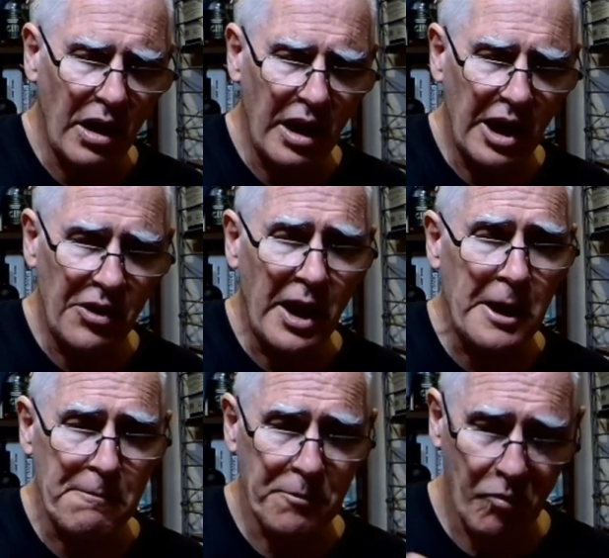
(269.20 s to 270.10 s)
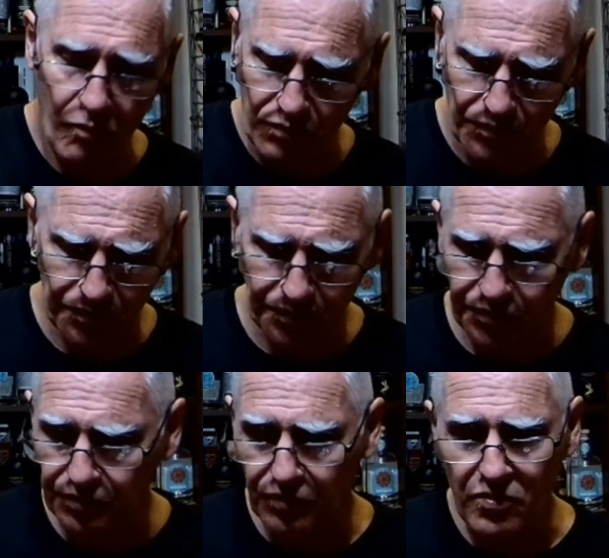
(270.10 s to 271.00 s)
And that,
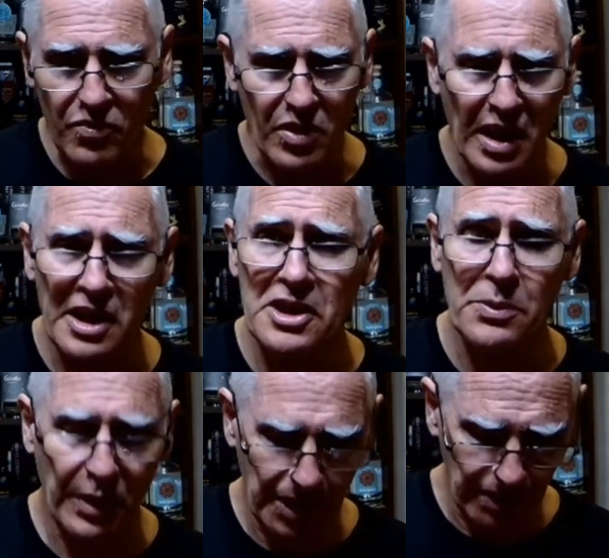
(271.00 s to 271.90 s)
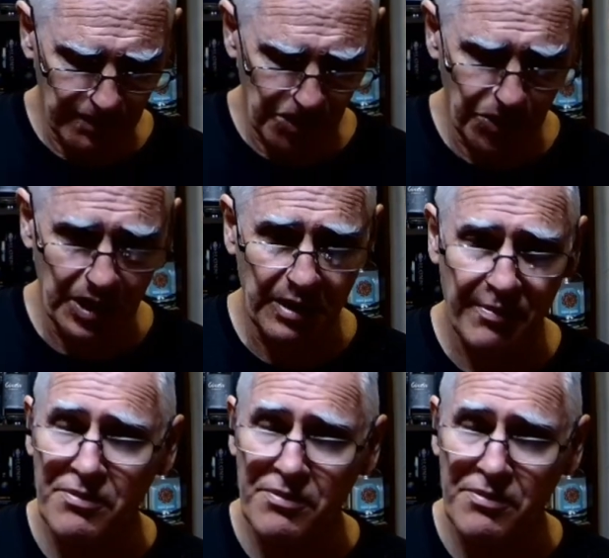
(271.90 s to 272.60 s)
it's a way of enjoying